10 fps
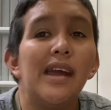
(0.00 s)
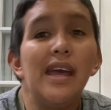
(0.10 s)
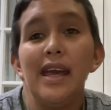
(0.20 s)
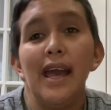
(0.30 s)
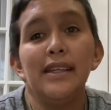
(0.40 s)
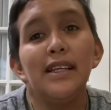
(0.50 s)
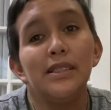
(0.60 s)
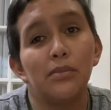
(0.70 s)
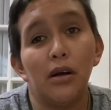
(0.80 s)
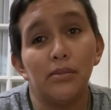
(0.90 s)
And then his
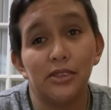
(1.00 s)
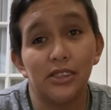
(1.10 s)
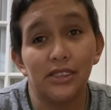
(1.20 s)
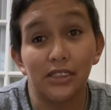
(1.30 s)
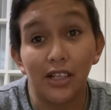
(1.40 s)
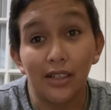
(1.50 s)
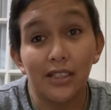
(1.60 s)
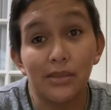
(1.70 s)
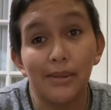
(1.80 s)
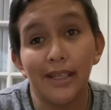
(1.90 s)
mom's just talking
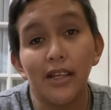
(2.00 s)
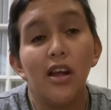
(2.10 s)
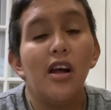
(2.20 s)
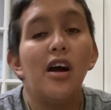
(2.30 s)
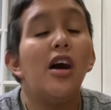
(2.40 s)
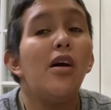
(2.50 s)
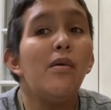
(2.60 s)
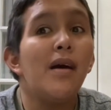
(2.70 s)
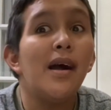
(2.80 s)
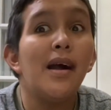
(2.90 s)
to me like, oh,
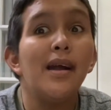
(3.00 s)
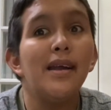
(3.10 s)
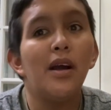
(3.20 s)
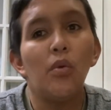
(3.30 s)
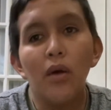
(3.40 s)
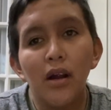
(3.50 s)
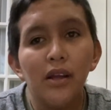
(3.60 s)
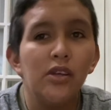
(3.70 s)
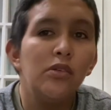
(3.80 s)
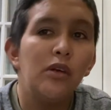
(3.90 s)
hi, how are
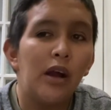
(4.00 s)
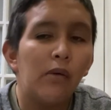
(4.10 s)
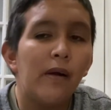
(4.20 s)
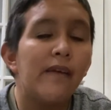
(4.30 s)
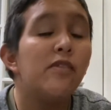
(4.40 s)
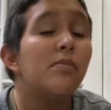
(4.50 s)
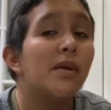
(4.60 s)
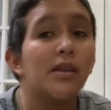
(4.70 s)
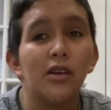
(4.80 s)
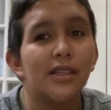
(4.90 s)
you? How have you
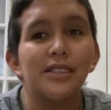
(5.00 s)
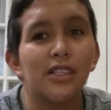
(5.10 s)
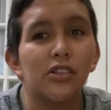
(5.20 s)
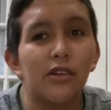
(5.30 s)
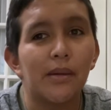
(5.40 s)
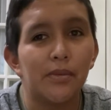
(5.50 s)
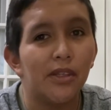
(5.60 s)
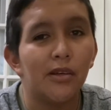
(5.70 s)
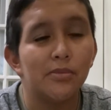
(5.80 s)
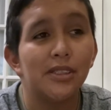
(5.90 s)
been? All this other crap, you know?
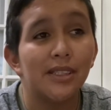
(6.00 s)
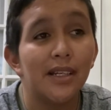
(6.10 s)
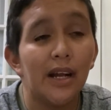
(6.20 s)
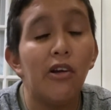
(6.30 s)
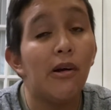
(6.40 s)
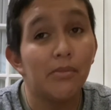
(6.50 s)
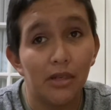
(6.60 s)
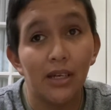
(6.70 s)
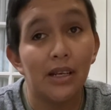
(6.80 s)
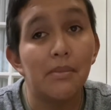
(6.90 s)
I'm just like, oh, I'm
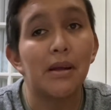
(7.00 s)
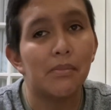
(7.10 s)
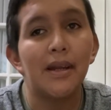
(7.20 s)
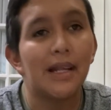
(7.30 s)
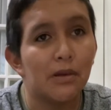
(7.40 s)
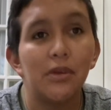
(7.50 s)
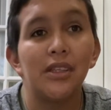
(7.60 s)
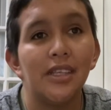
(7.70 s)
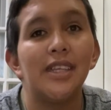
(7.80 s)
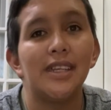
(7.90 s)
good. I'm like, but I really
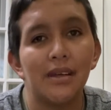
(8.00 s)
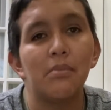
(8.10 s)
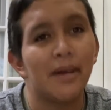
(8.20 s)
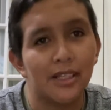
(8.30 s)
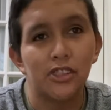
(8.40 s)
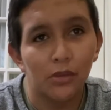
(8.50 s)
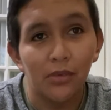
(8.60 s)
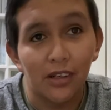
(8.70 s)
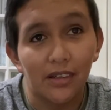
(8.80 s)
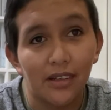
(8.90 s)
need to get back to work.